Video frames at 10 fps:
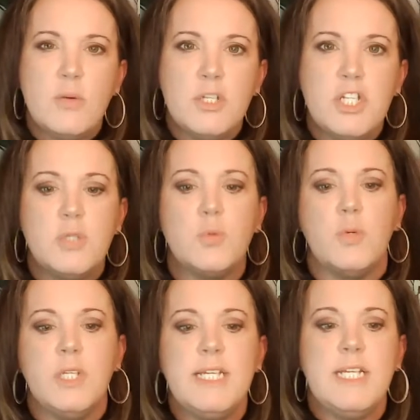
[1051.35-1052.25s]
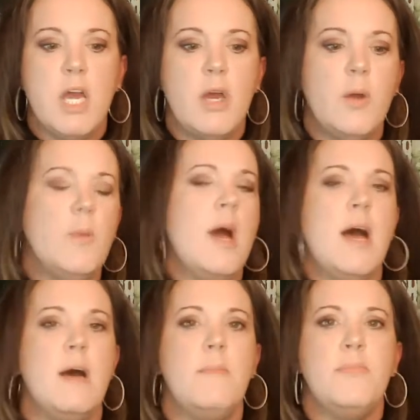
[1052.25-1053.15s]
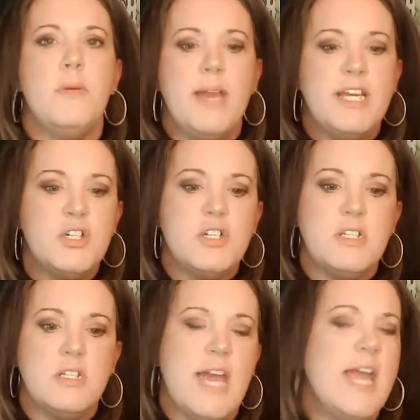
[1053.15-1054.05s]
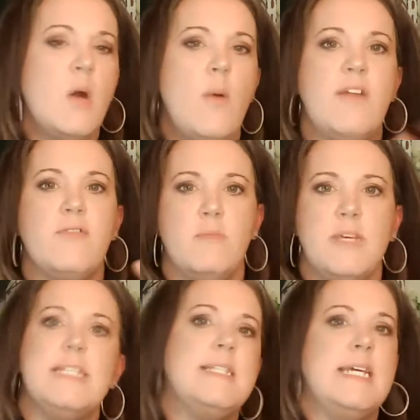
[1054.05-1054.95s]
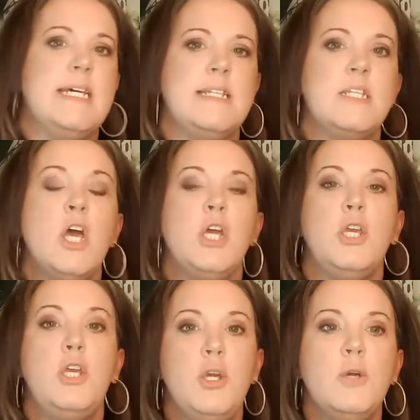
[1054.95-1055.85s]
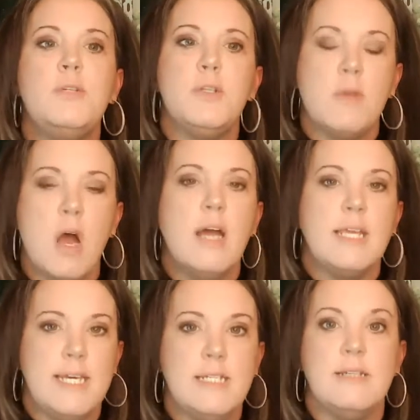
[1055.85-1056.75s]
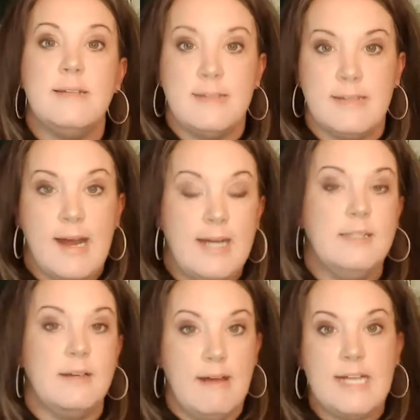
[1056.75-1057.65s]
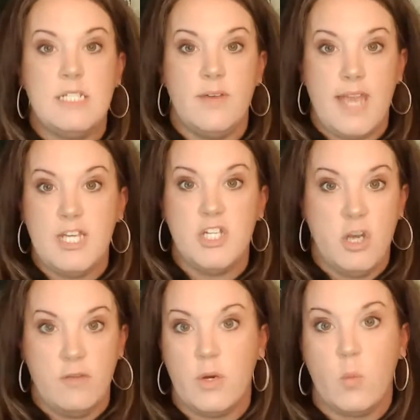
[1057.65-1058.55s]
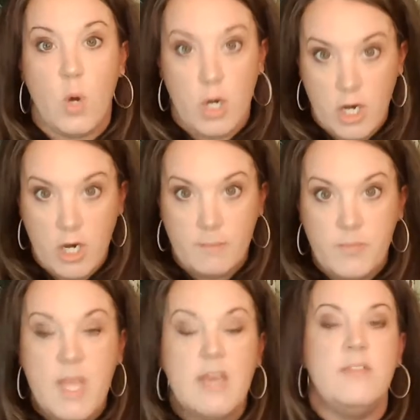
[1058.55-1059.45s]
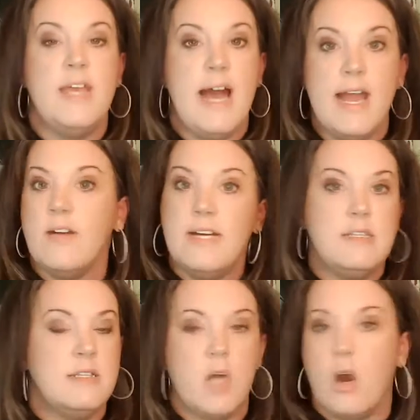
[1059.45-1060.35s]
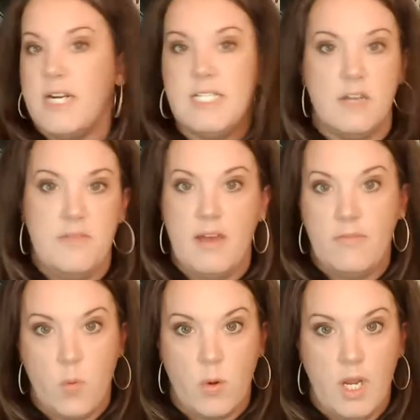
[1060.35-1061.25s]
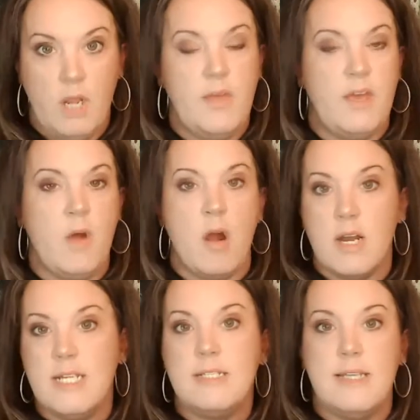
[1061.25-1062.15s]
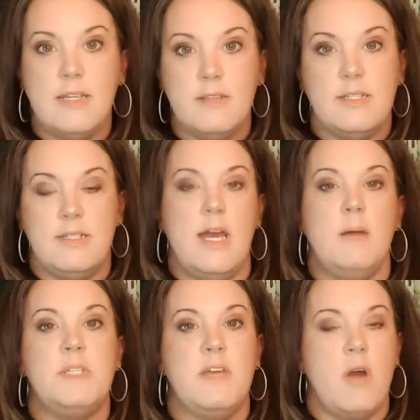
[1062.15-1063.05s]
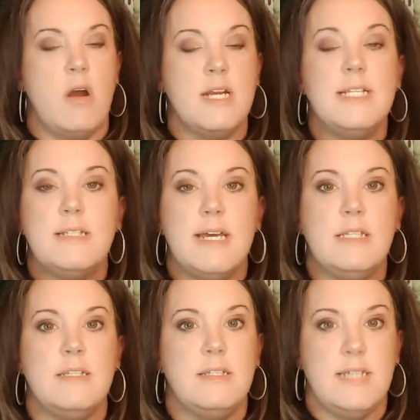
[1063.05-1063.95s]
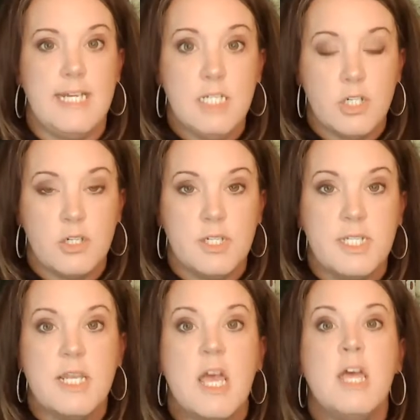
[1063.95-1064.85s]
just really know the major takeaway from this is you do not get to decide the classification of your worker. The IRS has already done that for you. They've already set the steps. They've already set the standards